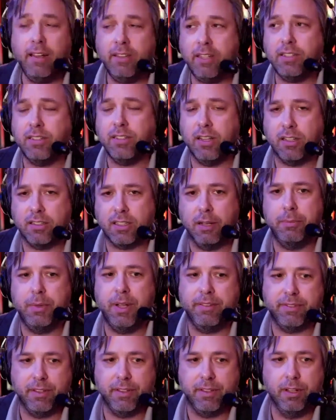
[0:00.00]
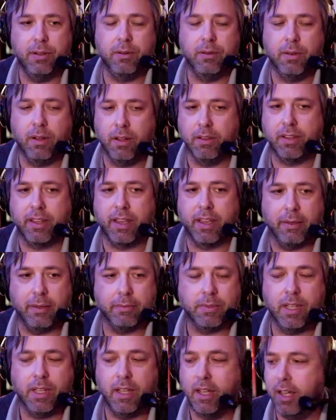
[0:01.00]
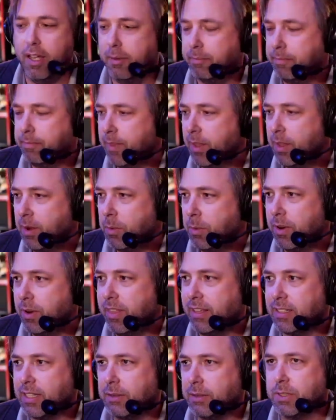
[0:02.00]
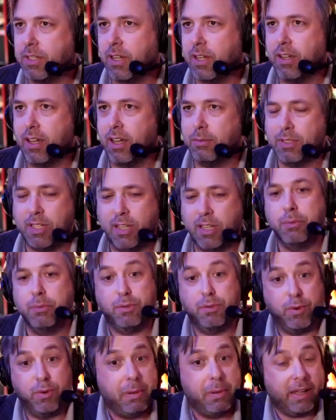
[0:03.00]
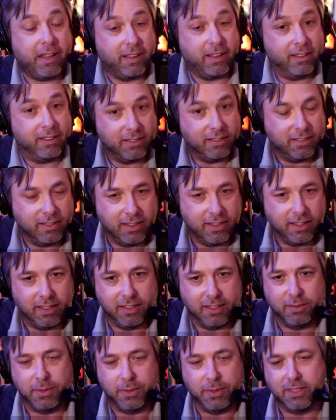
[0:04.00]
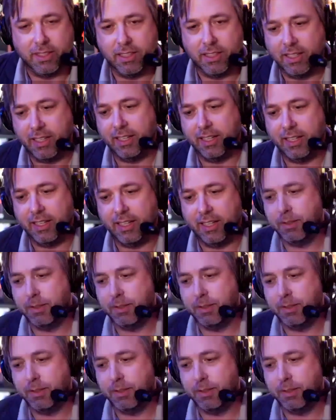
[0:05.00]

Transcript: takes a lot of time you have to know all the games um one of the things i was talking i was talking with rebecca uh recently and and